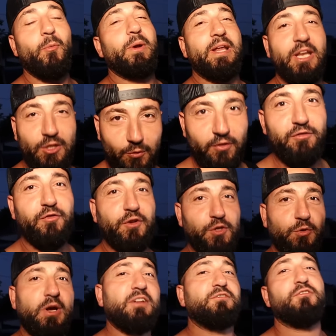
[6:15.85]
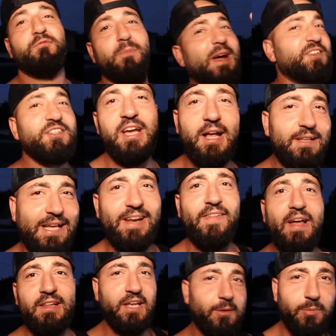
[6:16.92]
We're gonna do this for you guys. So smash the hell out of
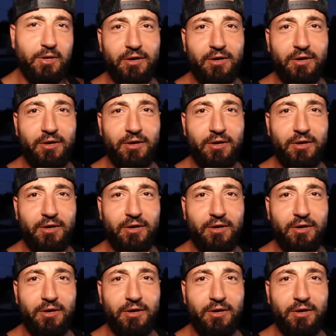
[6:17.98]
that like